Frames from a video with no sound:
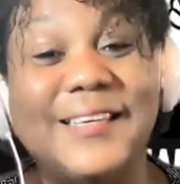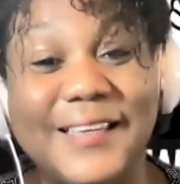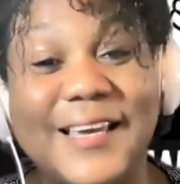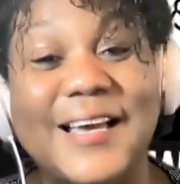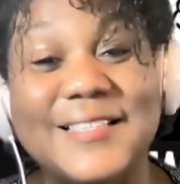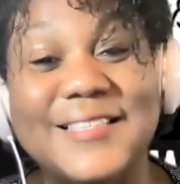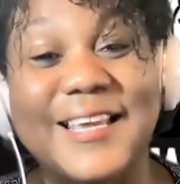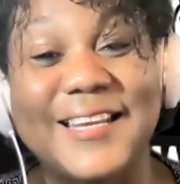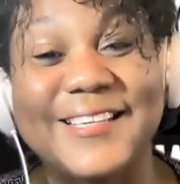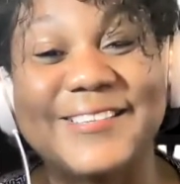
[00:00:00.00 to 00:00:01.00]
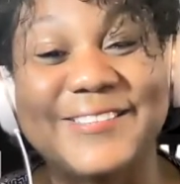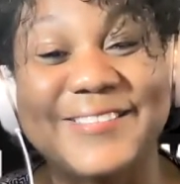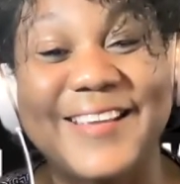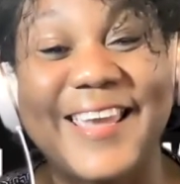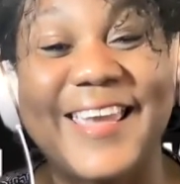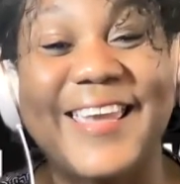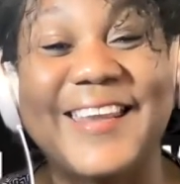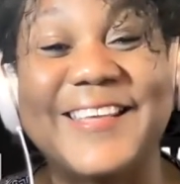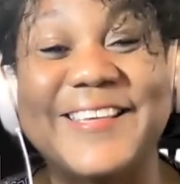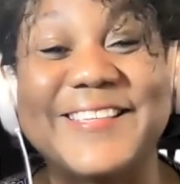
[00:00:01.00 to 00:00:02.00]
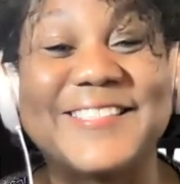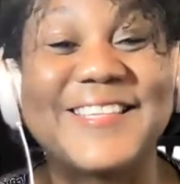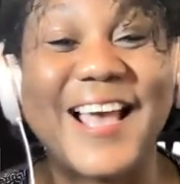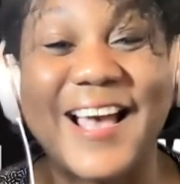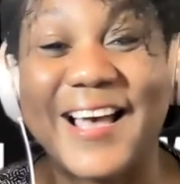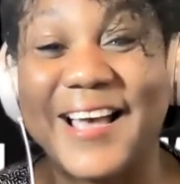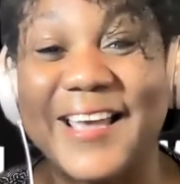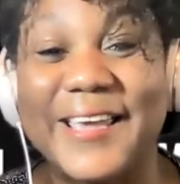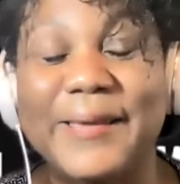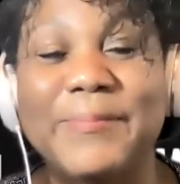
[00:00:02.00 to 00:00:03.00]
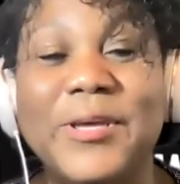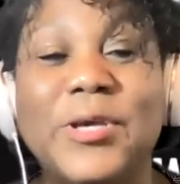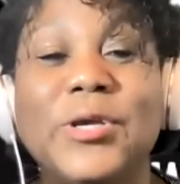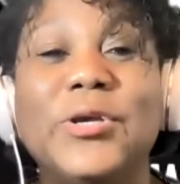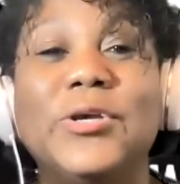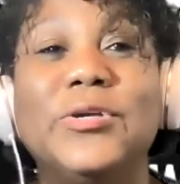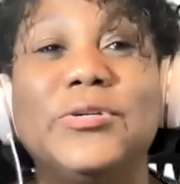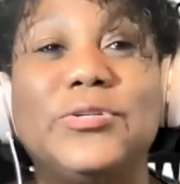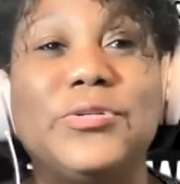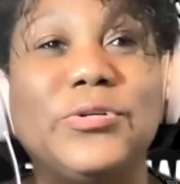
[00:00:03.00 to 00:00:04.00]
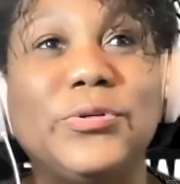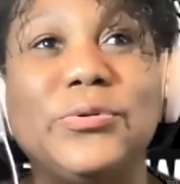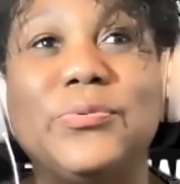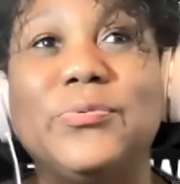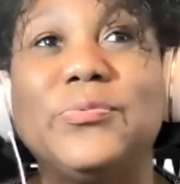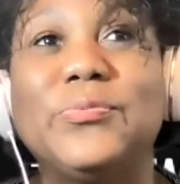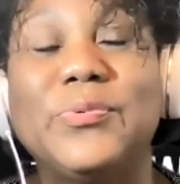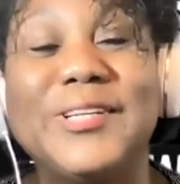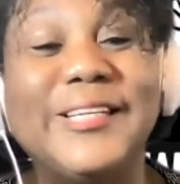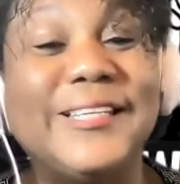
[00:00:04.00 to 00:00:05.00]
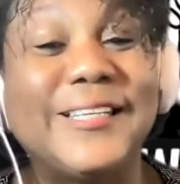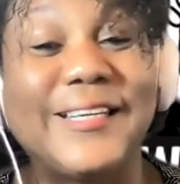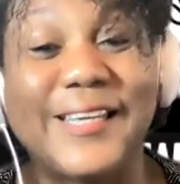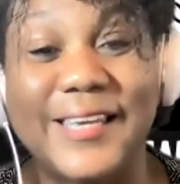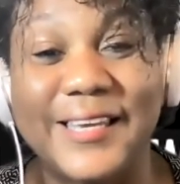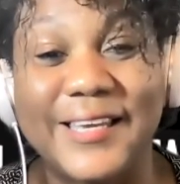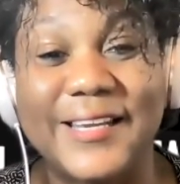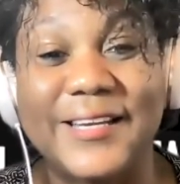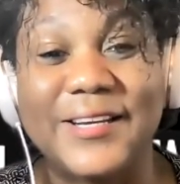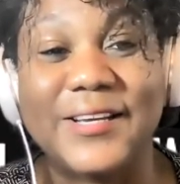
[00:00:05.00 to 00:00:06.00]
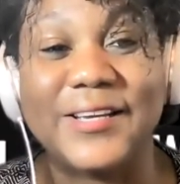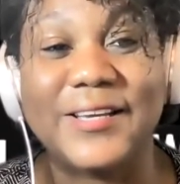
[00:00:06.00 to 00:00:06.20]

Yeah, I said it. It is time to really dig in